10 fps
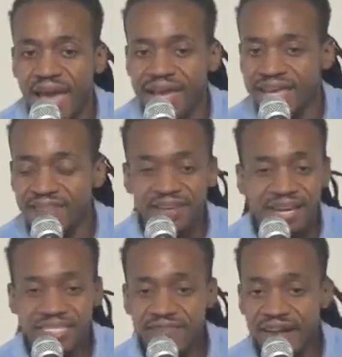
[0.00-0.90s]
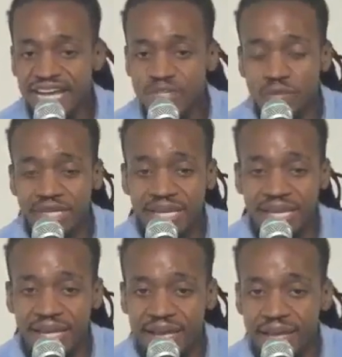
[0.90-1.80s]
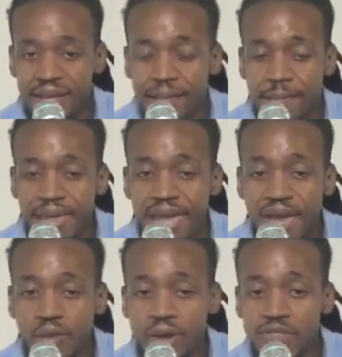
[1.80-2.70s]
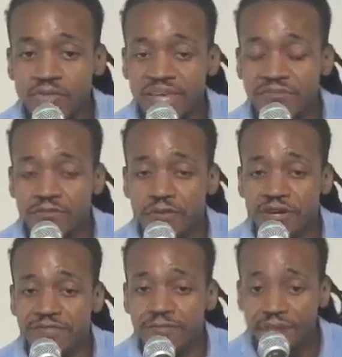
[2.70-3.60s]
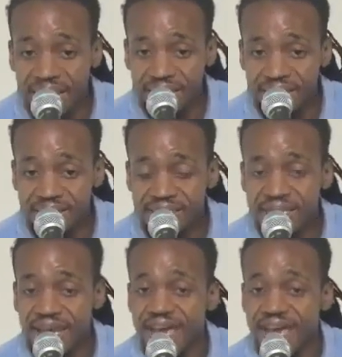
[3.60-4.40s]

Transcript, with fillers: giving us advice when we needed it. And we're also thankful for the friends